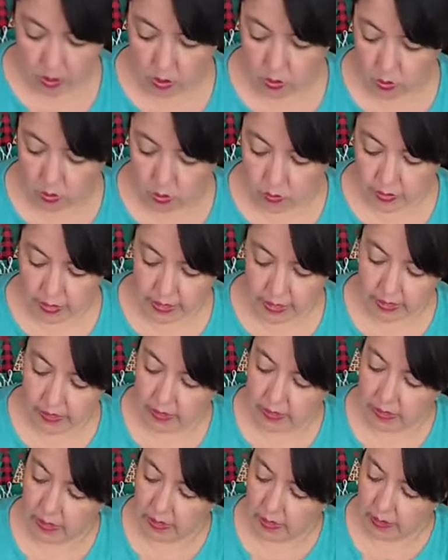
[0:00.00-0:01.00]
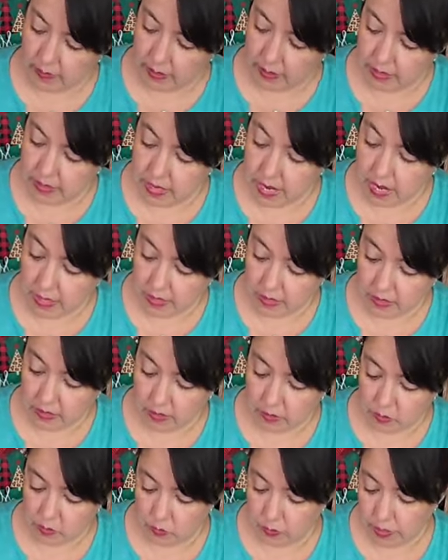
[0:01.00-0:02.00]
Oh, and
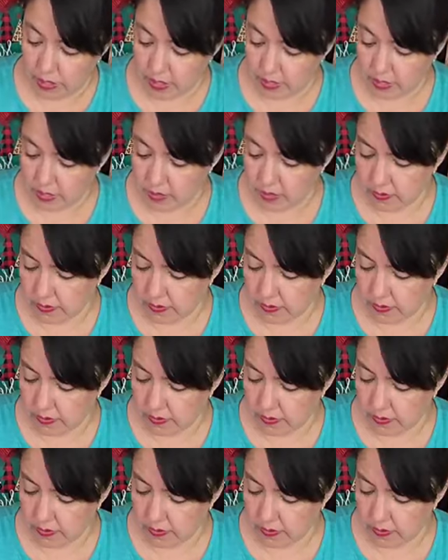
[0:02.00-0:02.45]
next week, you